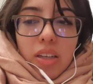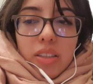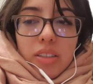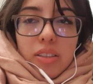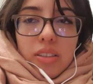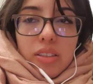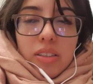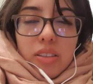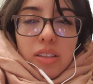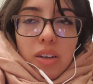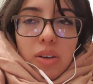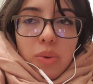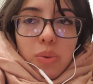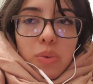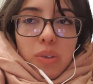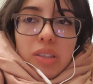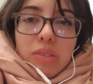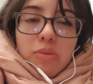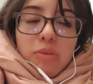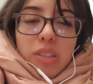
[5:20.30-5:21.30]

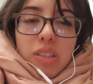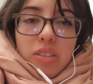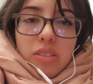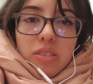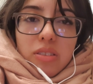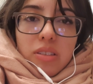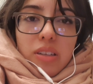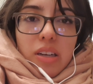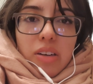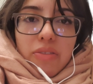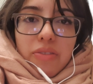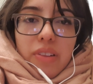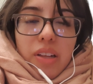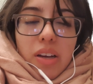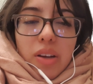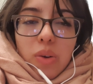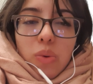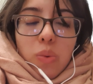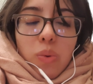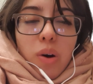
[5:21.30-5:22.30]
So we just kind of
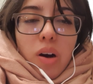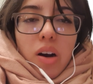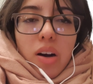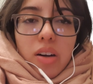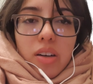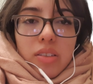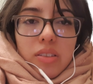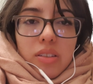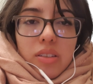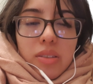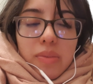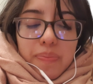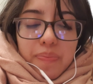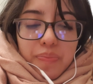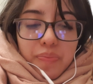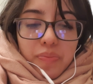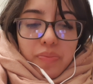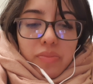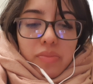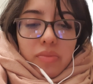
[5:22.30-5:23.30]
like walked,
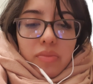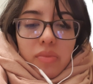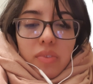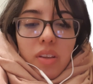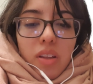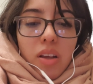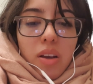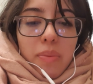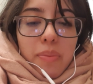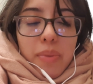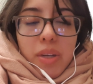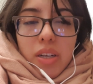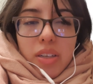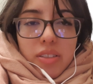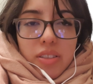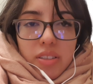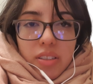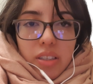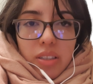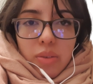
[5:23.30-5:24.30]
but it
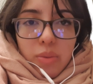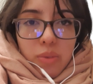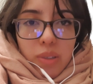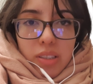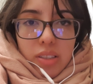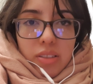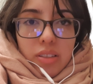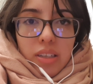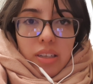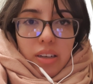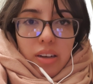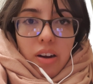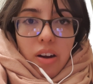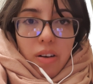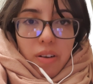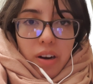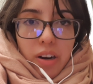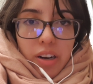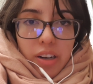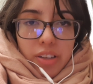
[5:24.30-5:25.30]
still was like
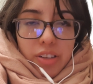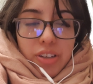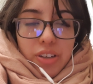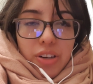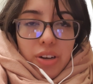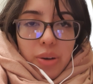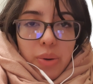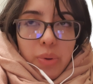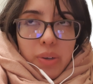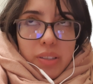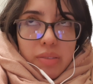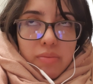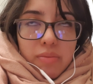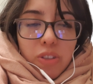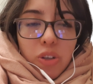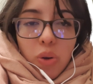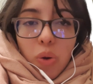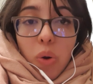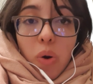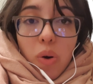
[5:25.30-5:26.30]
hard, and
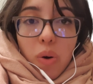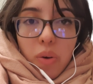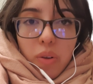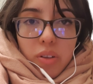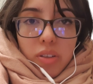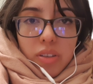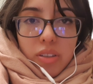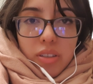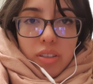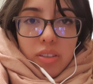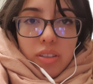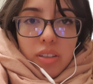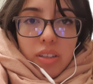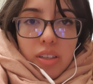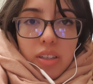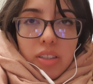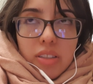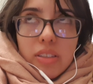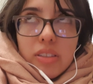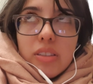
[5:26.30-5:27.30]
cold.
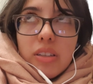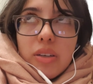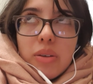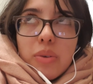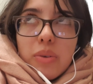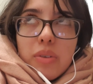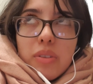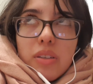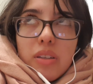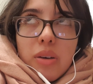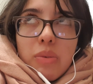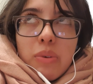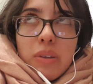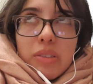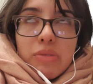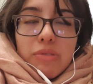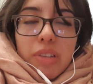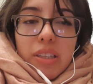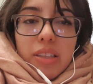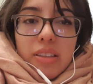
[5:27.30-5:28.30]
So no
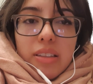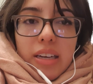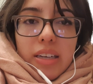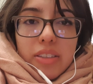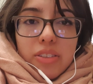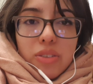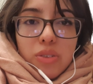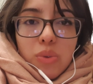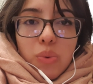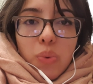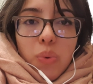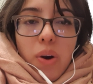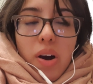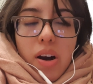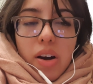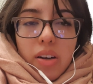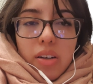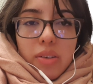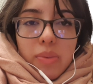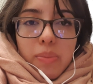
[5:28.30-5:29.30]
one really likes to
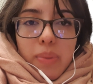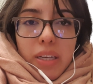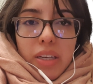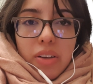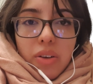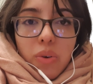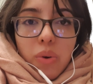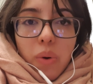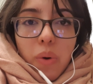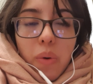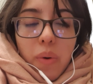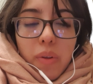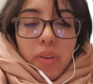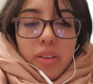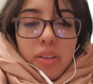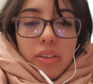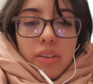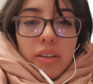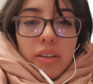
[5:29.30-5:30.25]
walk being cold.